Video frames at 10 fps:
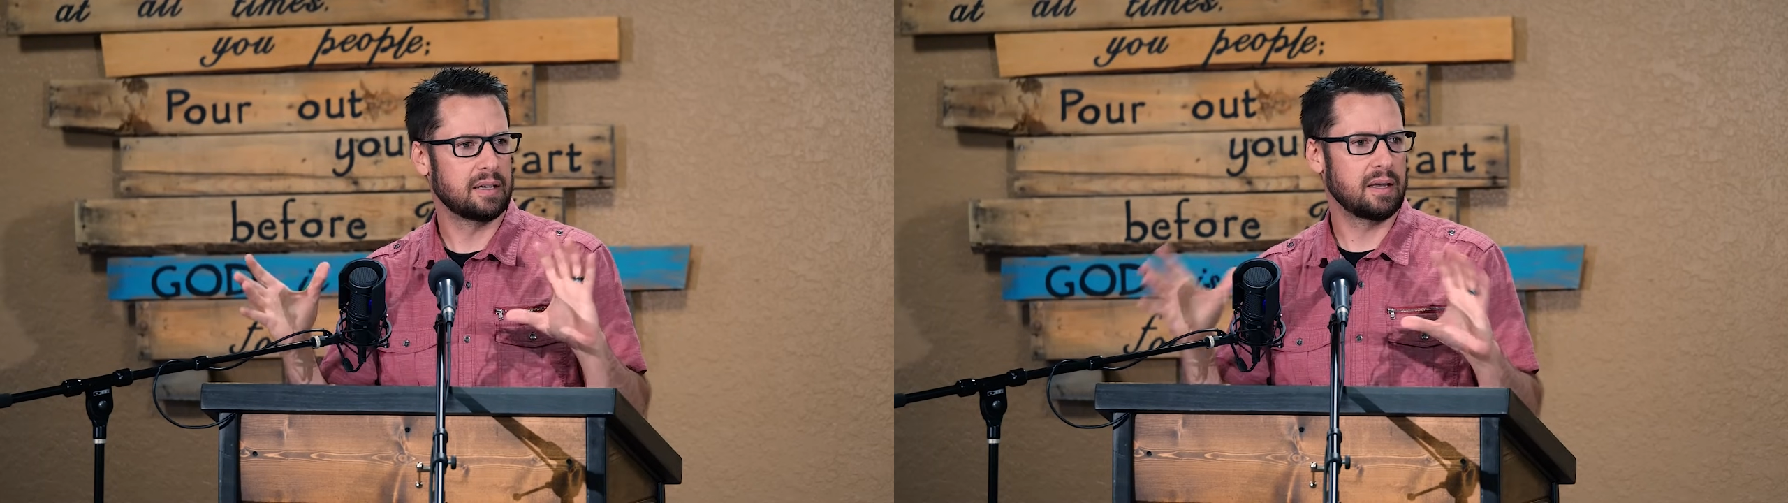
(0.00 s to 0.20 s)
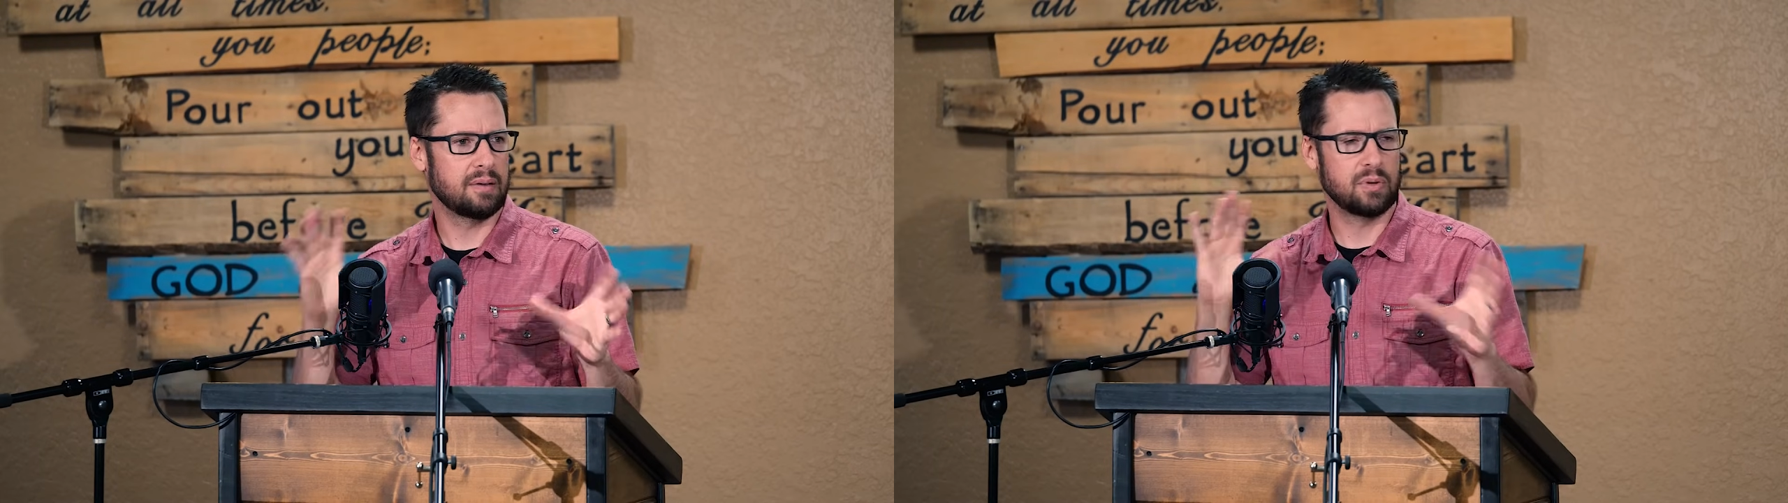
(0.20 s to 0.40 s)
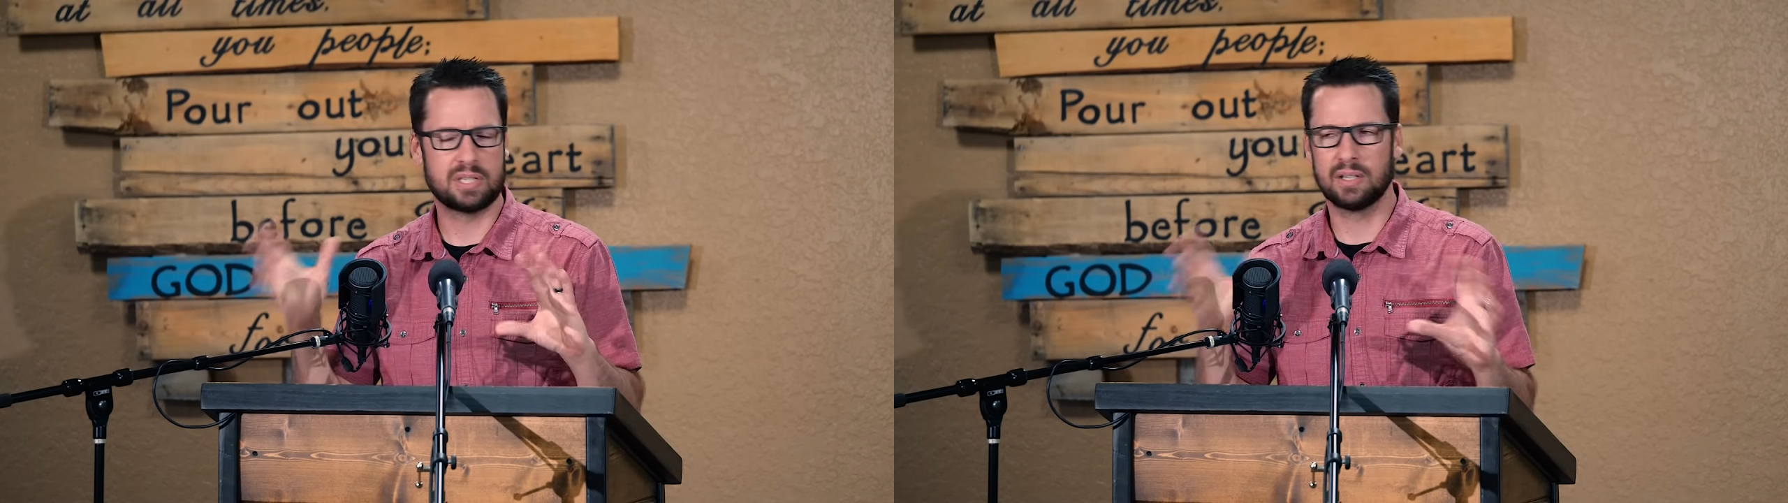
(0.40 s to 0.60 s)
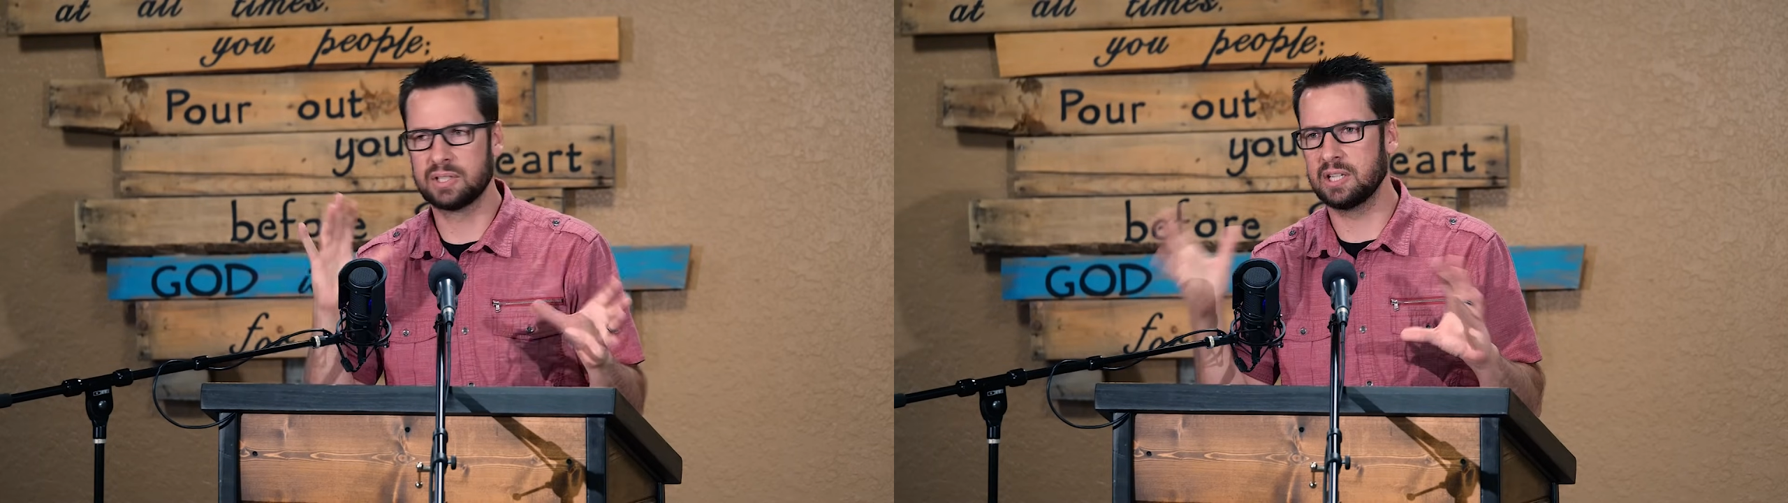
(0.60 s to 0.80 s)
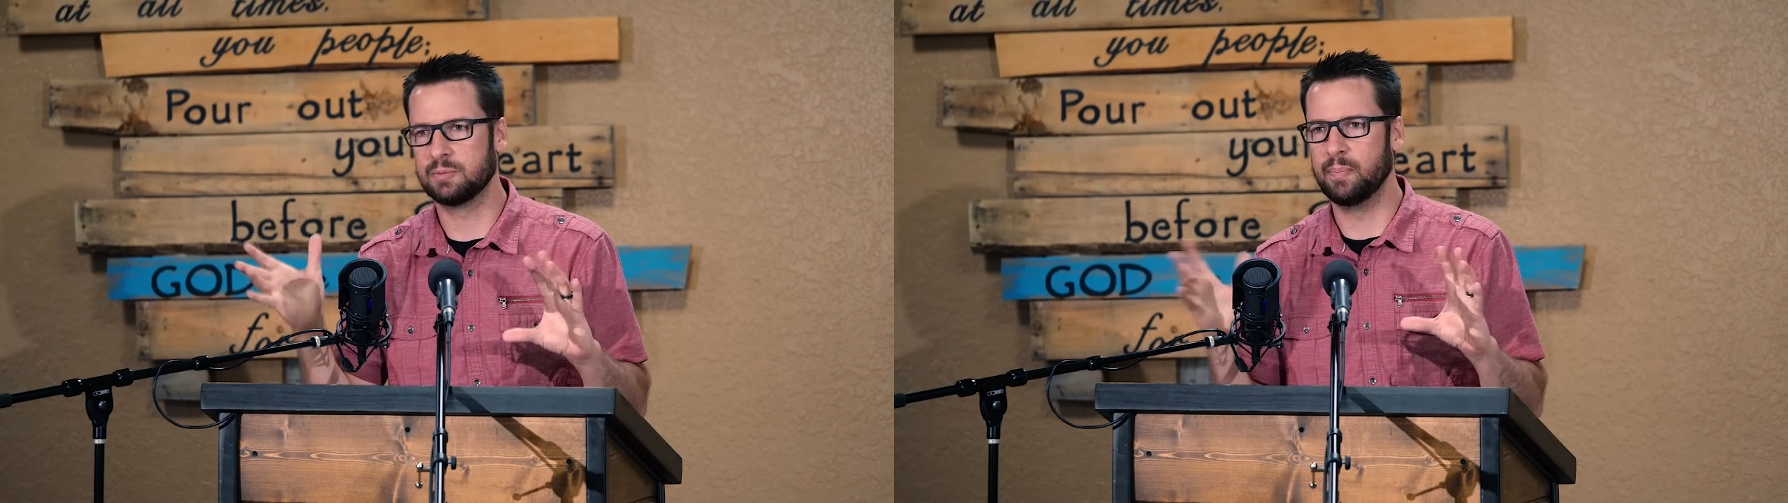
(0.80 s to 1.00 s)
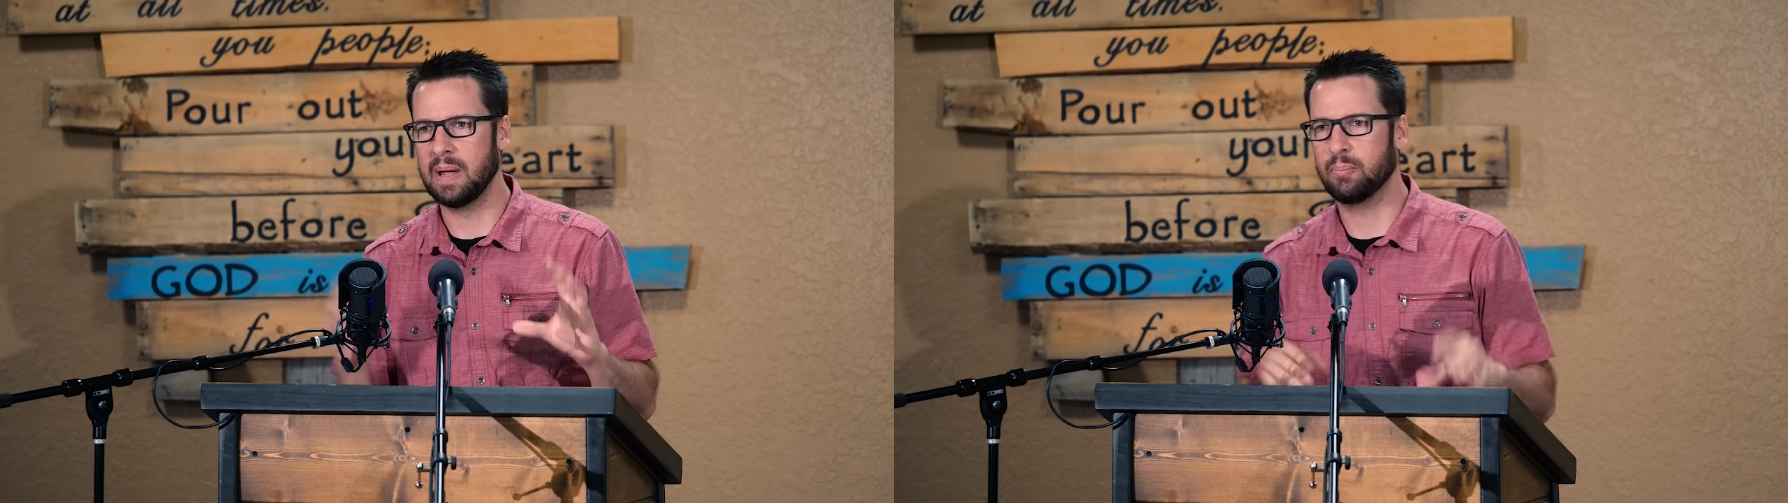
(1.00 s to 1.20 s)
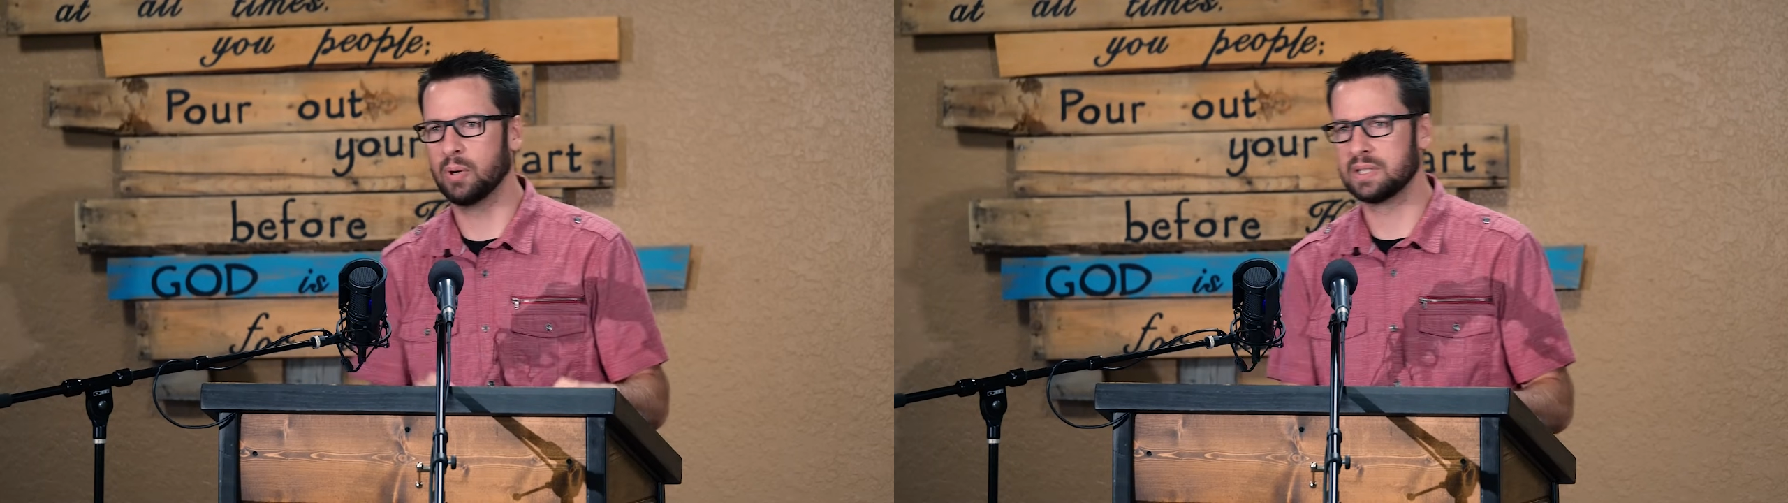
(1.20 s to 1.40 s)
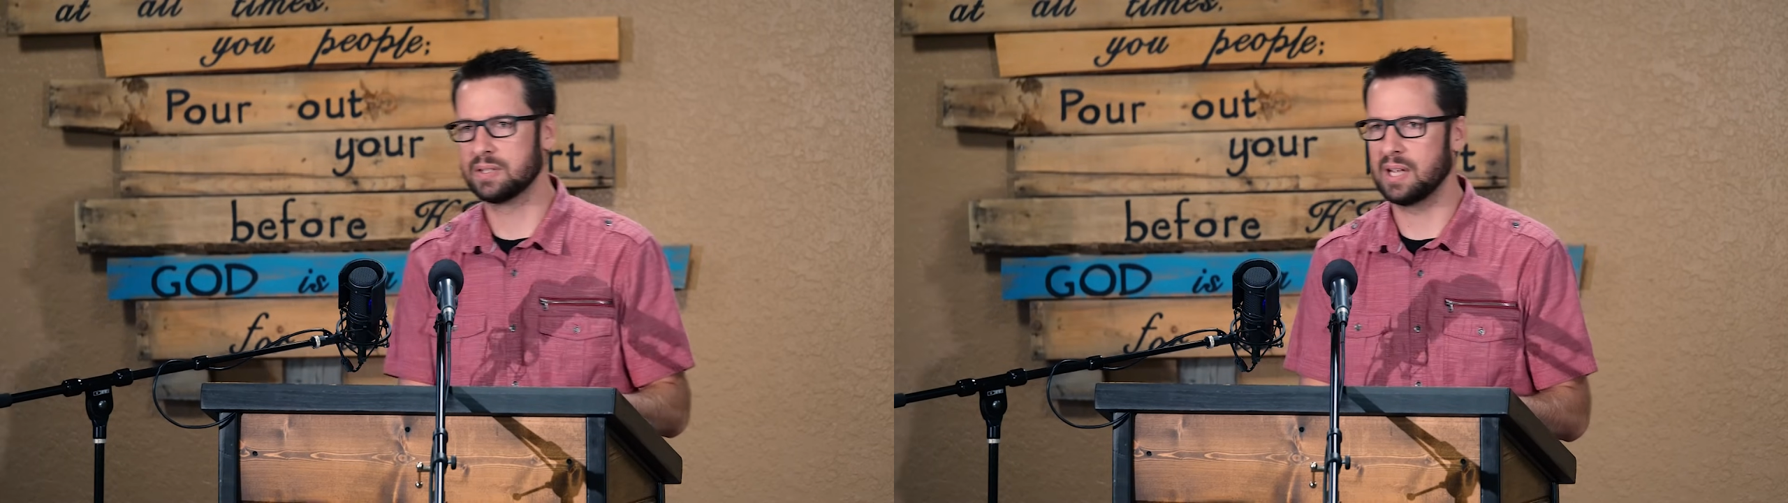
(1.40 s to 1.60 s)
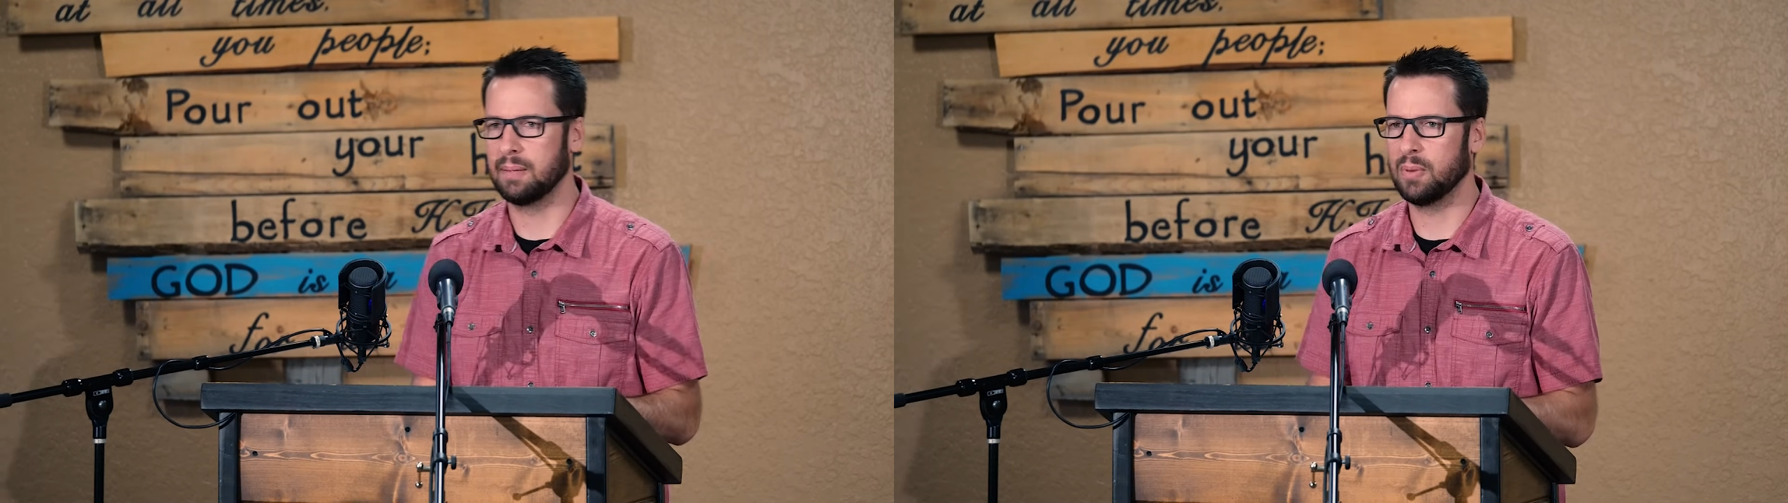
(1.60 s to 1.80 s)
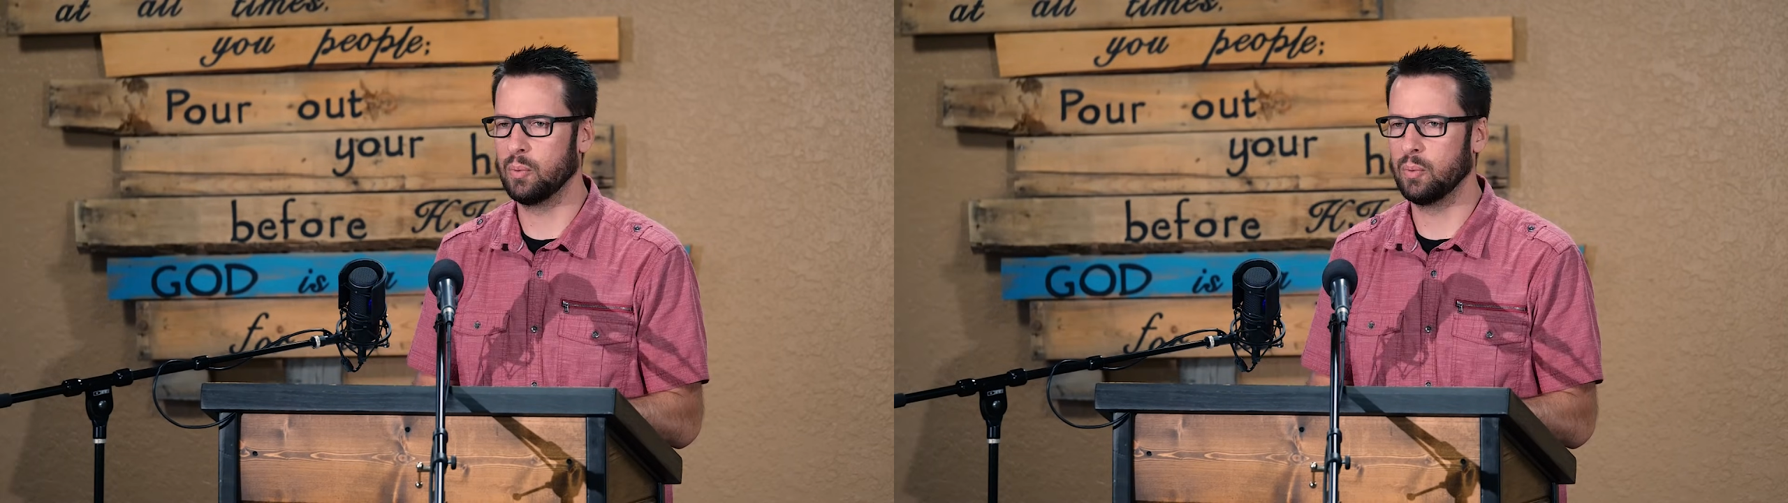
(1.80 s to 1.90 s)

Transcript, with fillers: It, uh, we still see his main points the same,